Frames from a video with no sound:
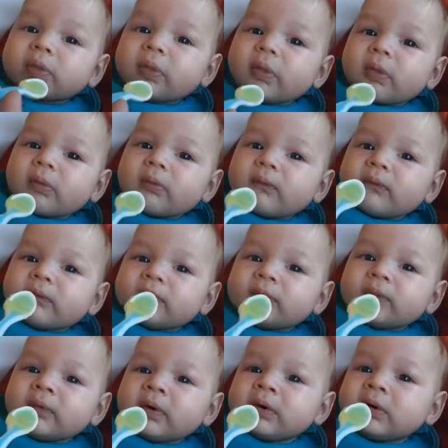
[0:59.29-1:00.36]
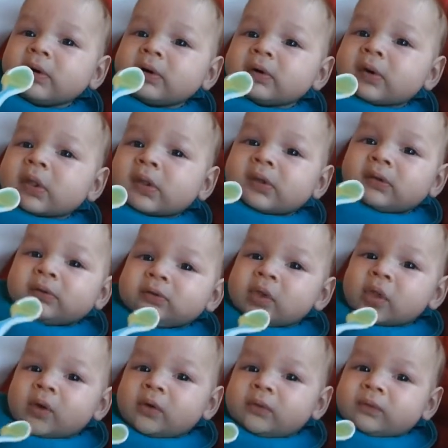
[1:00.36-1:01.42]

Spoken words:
Now the tongue will flip the food in and